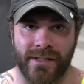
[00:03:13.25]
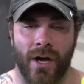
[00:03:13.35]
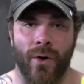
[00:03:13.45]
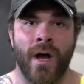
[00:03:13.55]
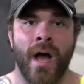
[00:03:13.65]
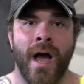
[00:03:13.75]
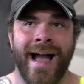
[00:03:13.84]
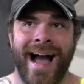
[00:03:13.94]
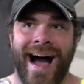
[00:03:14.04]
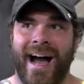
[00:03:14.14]
So
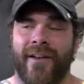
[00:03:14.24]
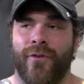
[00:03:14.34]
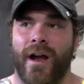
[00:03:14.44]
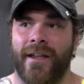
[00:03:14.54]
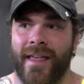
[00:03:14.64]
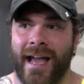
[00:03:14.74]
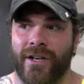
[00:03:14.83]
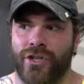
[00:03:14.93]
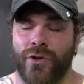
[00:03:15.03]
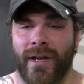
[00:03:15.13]
I find
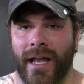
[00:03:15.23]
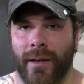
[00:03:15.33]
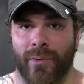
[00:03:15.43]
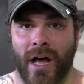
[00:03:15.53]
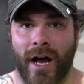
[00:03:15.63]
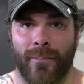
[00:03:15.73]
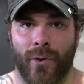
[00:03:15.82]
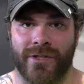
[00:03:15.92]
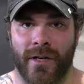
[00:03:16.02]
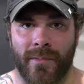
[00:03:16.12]
that doing a block
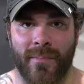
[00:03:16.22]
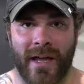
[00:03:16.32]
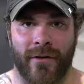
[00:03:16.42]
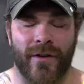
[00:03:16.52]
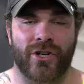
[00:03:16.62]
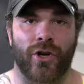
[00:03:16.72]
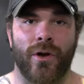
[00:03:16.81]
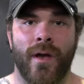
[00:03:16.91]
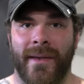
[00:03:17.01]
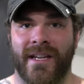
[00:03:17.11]
pull is gonna be
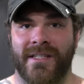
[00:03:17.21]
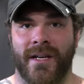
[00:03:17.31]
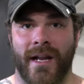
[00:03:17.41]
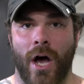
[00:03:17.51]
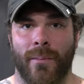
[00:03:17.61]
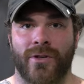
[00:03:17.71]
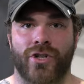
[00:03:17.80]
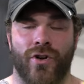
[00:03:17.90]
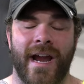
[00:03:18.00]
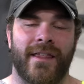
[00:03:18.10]
beneficial because it's gonna help
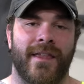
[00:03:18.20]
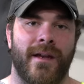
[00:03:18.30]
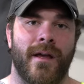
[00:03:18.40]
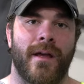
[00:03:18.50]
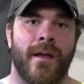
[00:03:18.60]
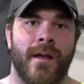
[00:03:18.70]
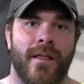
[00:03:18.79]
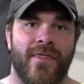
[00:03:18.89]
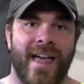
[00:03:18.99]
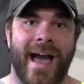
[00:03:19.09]
strengthen
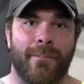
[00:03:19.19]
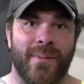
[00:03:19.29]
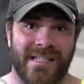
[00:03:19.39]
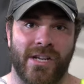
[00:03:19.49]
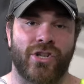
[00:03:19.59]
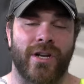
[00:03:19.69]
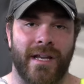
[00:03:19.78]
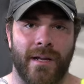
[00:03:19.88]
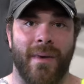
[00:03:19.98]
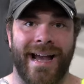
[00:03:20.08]
that position
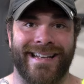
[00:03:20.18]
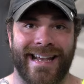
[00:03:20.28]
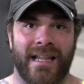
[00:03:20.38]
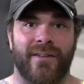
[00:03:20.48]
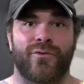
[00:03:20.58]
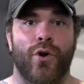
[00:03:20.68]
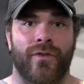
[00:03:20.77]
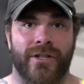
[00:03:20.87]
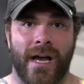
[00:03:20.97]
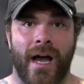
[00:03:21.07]
in my deadlift
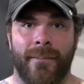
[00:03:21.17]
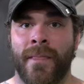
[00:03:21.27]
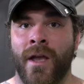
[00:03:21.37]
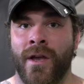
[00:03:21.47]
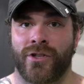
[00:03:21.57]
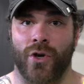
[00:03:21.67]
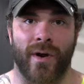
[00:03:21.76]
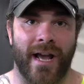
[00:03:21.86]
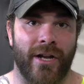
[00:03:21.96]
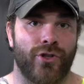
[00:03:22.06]
over time. So
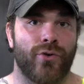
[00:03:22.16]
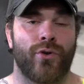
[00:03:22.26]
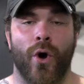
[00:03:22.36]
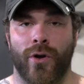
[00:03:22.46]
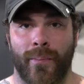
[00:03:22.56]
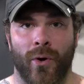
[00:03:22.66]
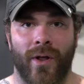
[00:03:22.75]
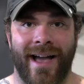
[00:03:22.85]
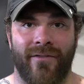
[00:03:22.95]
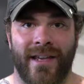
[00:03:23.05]
when I do go to
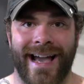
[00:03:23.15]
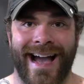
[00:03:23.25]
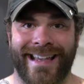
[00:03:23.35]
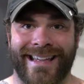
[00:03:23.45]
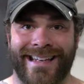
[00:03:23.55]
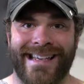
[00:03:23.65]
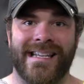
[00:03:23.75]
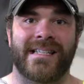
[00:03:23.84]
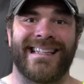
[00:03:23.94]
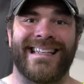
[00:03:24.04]
pull heavy, I can
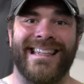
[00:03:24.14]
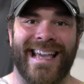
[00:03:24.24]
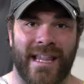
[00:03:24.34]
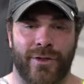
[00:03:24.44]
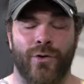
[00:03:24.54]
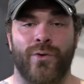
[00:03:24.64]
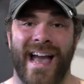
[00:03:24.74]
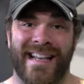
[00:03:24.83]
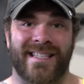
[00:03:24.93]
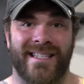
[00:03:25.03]
easily get through
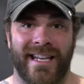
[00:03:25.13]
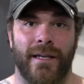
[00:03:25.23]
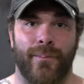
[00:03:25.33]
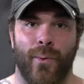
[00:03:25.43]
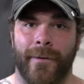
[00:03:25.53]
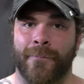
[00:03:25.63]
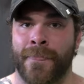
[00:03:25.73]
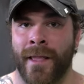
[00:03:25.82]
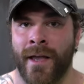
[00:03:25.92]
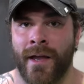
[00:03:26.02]
that sticky point.
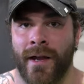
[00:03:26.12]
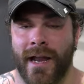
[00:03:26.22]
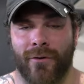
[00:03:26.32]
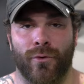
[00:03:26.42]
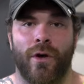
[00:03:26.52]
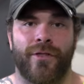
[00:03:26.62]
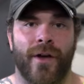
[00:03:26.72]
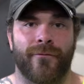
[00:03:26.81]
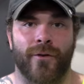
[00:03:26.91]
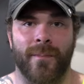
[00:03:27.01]
Now, rule of
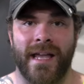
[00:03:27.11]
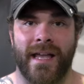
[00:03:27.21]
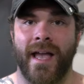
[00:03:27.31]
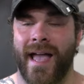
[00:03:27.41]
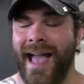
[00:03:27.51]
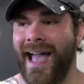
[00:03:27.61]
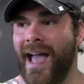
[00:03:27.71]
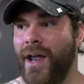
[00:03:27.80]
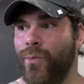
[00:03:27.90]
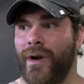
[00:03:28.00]
thumb for me
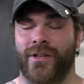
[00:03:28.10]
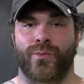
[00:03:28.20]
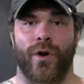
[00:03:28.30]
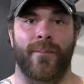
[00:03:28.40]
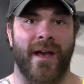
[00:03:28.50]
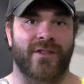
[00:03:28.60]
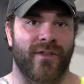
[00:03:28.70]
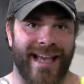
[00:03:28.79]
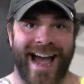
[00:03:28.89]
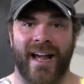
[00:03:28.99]
and what has worked best
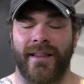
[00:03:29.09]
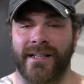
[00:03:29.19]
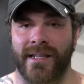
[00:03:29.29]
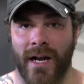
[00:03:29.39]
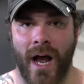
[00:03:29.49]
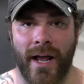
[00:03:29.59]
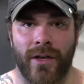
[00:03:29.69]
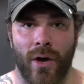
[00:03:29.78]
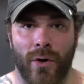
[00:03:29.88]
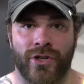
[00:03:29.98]
for the athletes that I
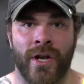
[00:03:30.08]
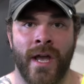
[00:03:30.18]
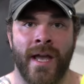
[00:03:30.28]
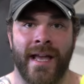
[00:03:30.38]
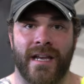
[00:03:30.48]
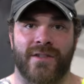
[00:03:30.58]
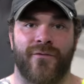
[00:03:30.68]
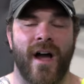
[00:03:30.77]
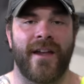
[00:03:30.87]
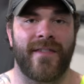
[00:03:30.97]
coach
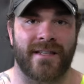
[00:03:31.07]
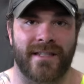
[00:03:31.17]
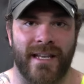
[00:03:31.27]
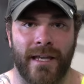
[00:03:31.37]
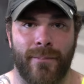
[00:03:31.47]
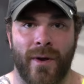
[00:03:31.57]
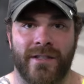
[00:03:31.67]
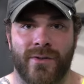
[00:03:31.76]
is find that sticky point.